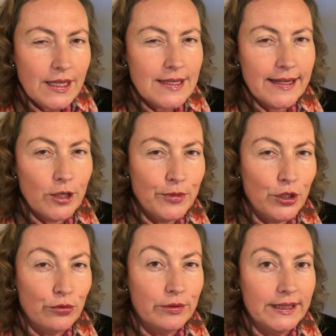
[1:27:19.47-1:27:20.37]
to help you
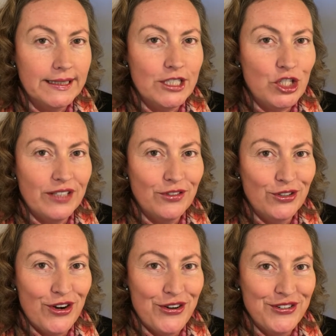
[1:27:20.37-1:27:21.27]
to really achieve your
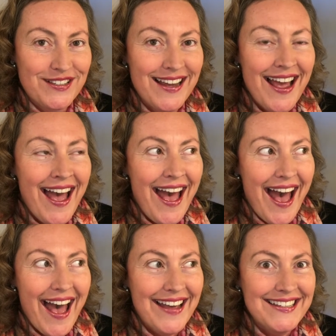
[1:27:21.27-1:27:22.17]
goals
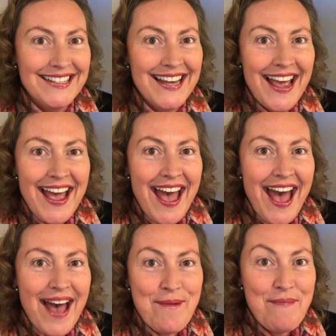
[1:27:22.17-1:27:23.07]
and
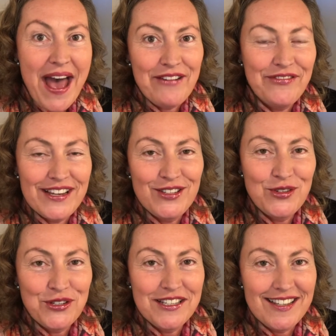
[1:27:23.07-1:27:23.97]
manifest
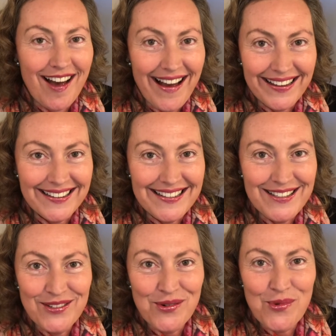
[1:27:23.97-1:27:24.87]
your
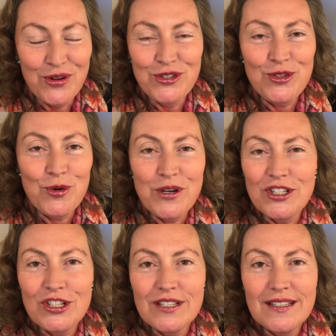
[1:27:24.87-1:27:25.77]
desires, your wants, your
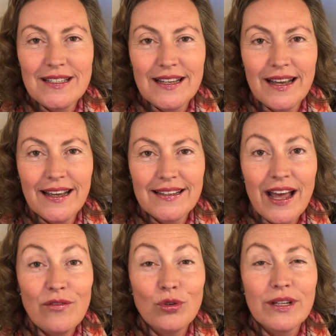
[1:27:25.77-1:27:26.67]
wishes, and
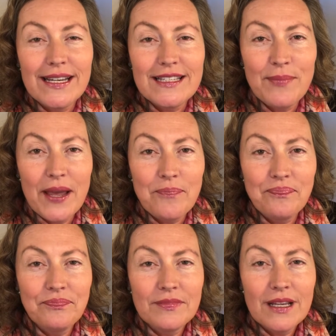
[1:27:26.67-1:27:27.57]
have your needs met?
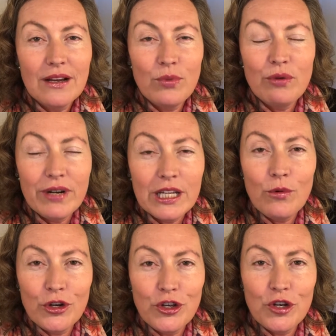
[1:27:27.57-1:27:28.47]
We really
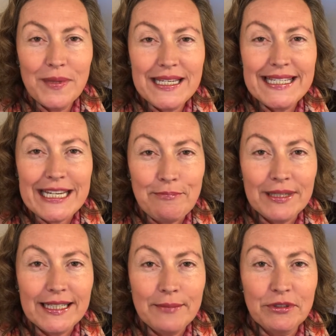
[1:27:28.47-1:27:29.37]
want you to be
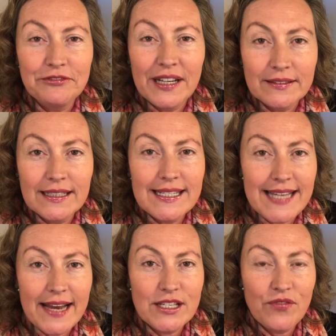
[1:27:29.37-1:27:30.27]
deeply, profoundly
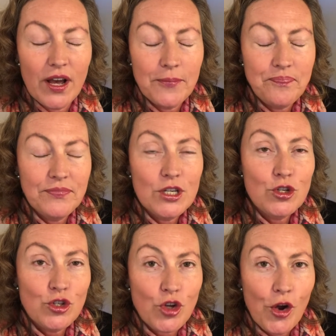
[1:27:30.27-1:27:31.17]
satisfied.
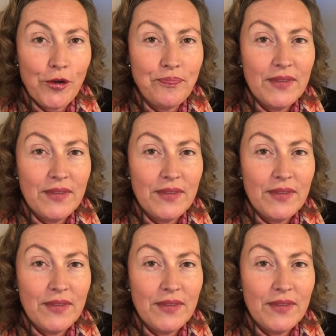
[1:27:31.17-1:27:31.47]
So